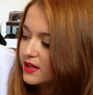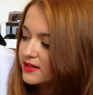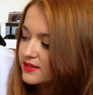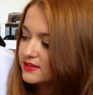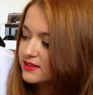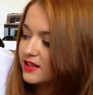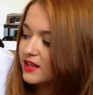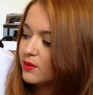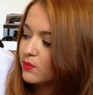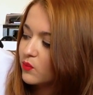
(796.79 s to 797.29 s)

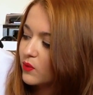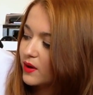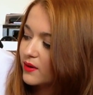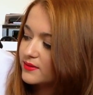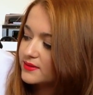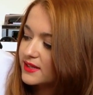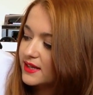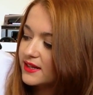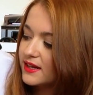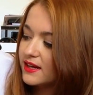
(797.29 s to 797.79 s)
Sleepwell
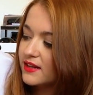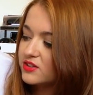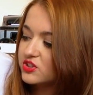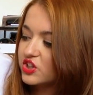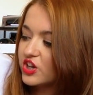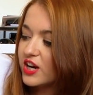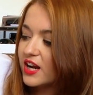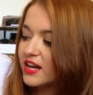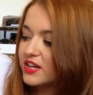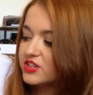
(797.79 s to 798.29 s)

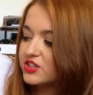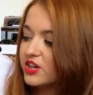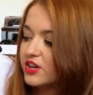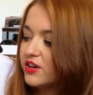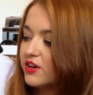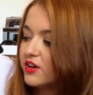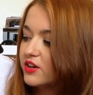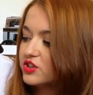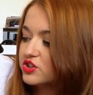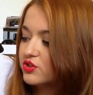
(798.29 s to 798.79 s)
Signature
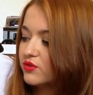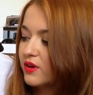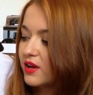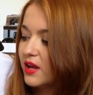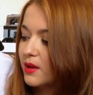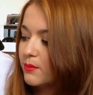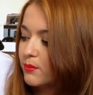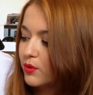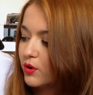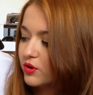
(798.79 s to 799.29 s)
Collection
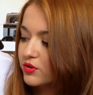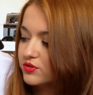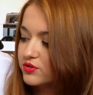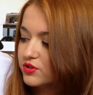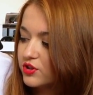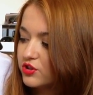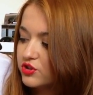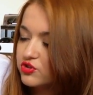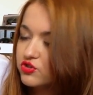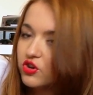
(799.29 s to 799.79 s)
Luxury
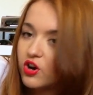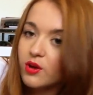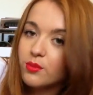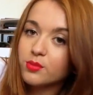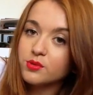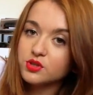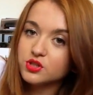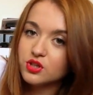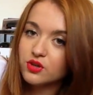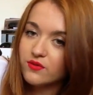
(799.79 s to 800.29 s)
Embossed
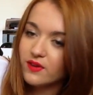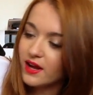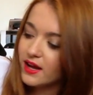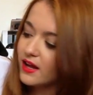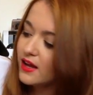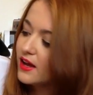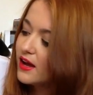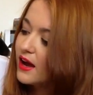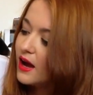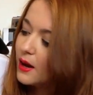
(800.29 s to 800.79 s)
Stripe Duvet.